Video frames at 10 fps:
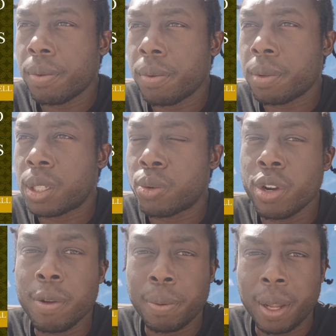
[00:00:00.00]

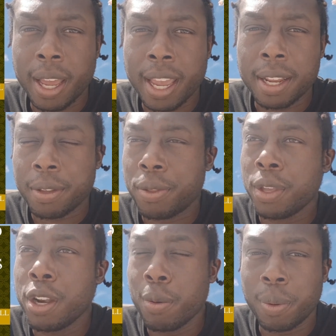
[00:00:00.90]
screenplay, the
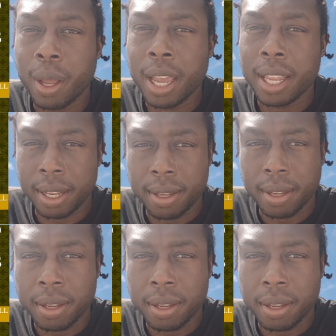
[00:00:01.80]
theater play, and,